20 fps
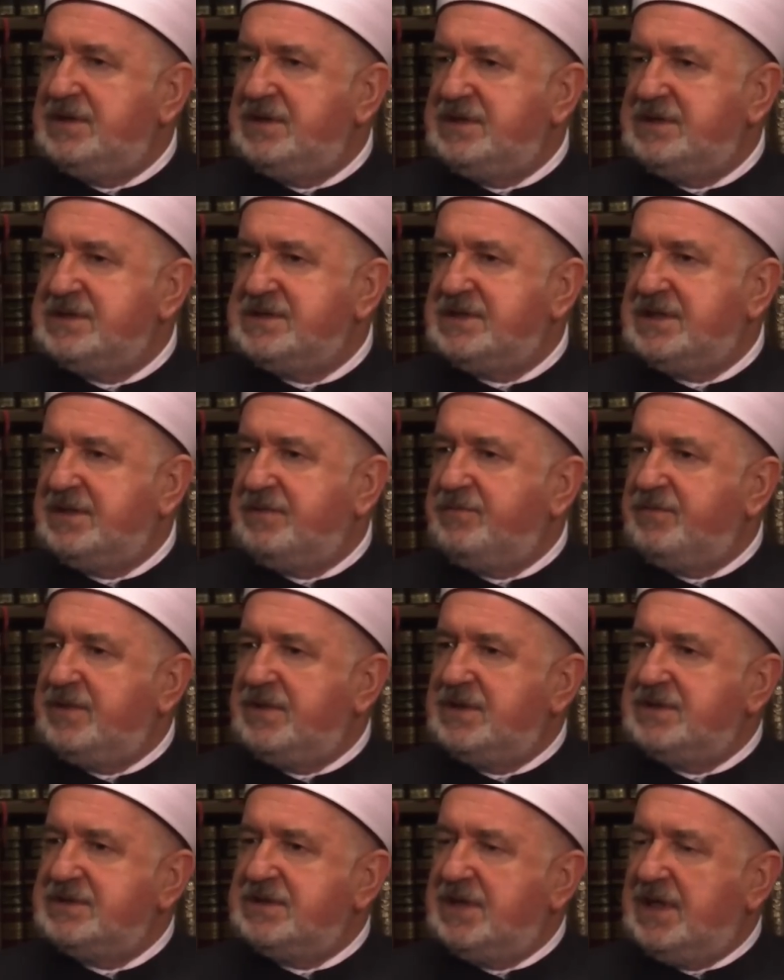It is like,
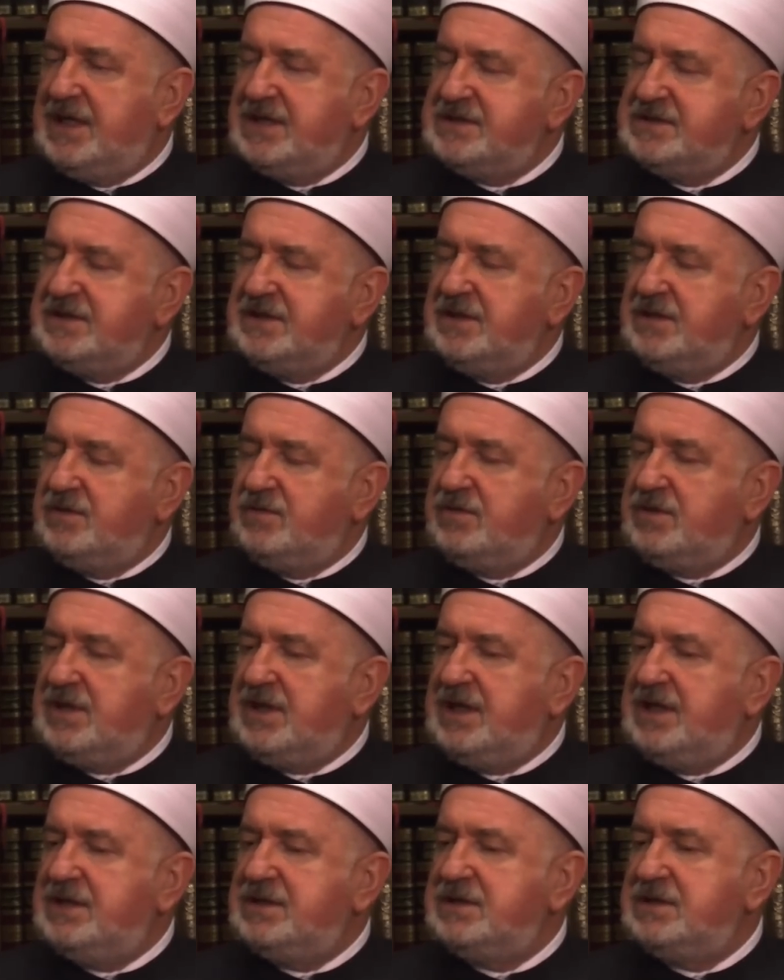well, as the
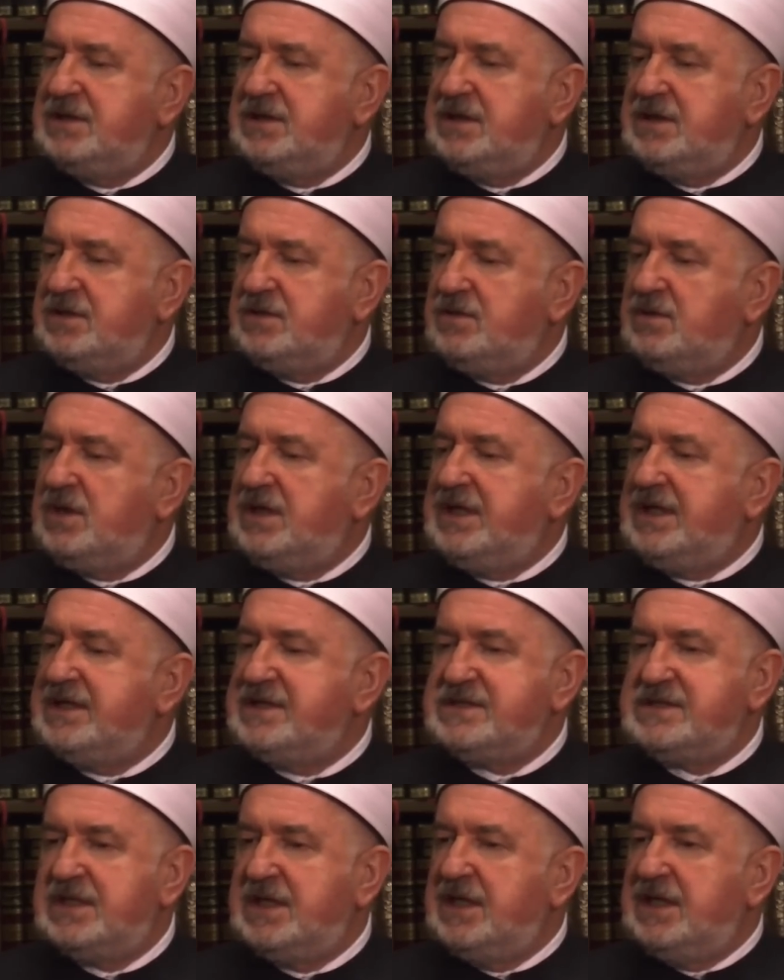Quran told
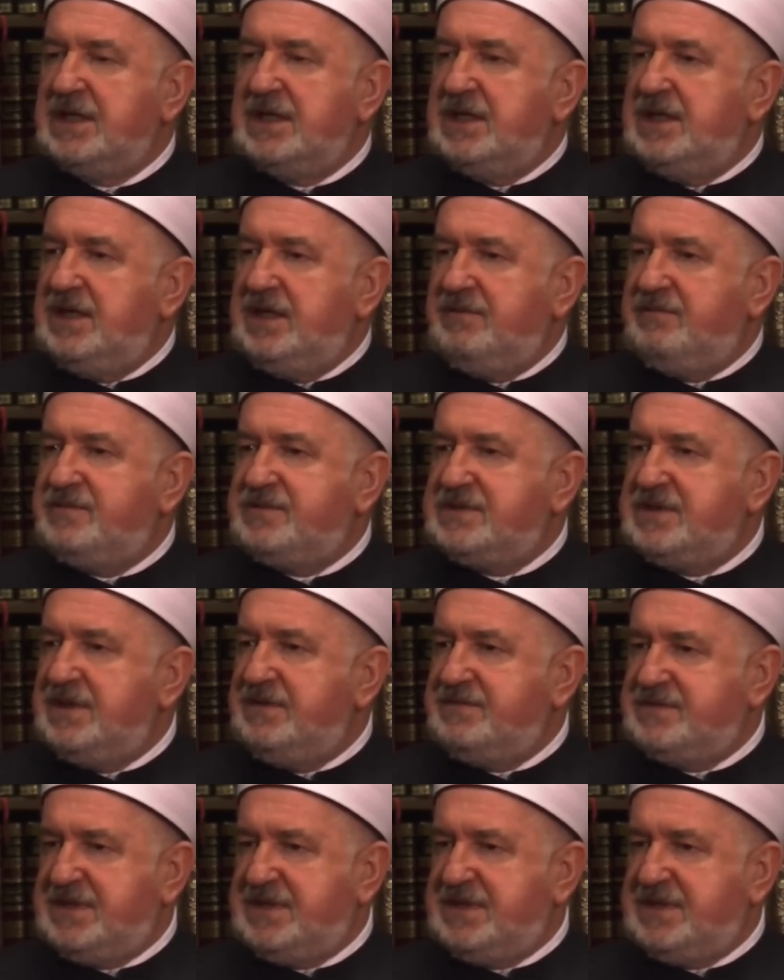us, if